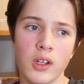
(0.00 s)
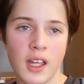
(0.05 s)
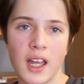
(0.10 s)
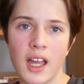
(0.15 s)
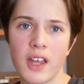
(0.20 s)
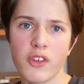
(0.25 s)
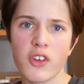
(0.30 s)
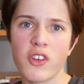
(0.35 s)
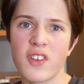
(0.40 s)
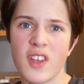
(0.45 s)

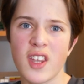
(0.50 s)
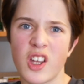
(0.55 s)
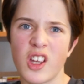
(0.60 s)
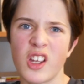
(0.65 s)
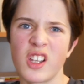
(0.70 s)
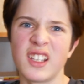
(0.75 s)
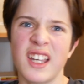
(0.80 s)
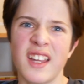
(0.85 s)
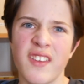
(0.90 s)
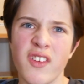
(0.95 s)
As I said
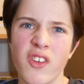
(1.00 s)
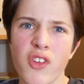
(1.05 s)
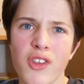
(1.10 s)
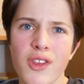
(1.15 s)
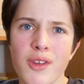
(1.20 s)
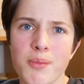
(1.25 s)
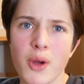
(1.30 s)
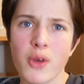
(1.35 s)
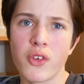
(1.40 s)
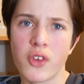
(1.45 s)
earlier, this is the
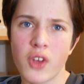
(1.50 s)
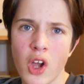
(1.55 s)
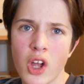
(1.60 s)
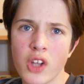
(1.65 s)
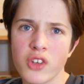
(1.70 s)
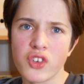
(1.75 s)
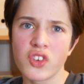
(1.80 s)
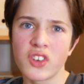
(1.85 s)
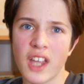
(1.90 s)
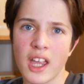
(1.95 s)
most
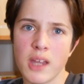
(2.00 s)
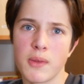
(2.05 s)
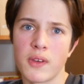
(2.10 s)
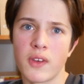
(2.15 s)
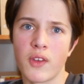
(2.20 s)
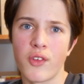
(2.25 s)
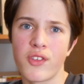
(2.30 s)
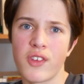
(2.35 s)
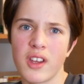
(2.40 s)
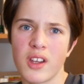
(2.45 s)
urgent game in
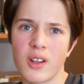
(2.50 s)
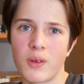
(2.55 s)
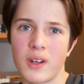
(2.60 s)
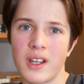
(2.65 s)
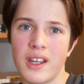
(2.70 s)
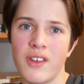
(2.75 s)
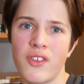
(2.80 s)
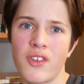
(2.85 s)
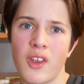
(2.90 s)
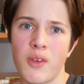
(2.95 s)
the
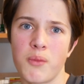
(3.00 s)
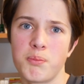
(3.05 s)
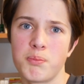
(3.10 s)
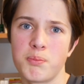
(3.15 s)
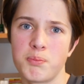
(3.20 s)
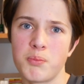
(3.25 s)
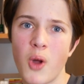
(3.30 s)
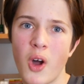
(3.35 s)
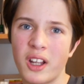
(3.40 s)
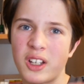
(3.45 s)
series, and
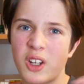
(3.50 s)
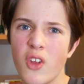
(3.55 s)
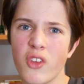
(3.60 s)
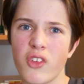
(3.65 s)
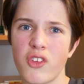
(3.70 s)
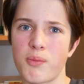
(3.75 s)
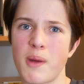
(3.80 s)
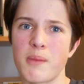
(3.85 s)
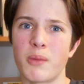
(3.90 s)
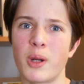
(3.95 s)
I can't
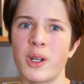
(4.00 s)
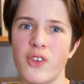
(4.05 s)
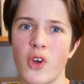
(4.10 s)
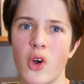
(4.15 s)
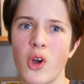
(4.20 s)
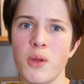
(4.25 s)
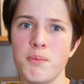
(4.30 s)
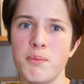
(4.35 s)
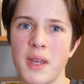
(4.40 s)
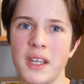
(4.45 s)
spend my
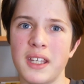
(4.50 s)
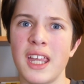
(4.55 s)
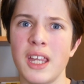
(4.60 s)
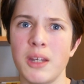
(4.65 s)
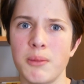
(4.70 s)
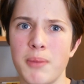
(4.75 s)
time picking